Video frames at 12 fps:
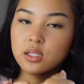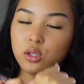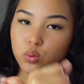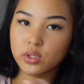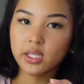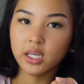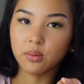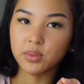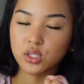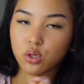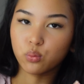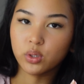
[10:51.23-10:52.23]
Glutes and
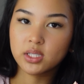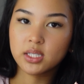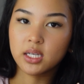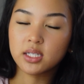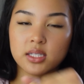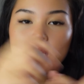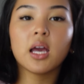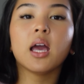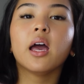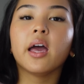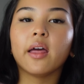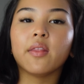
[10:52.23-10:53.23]
hammies on Wednesdays,
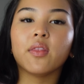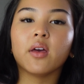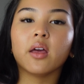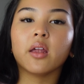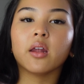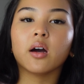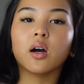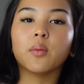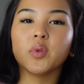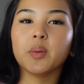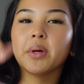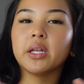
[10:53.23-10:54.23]
and then
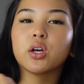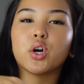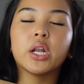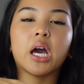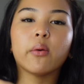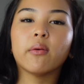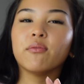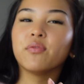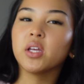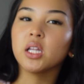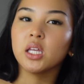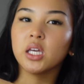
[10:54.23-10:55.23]
depending on how I'm
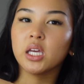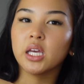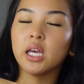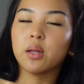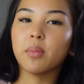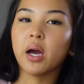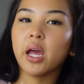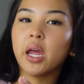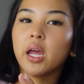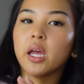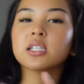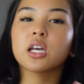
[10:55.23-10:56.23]
feeling in
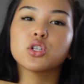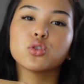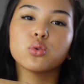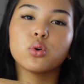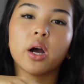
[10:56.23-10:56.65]
my schedule,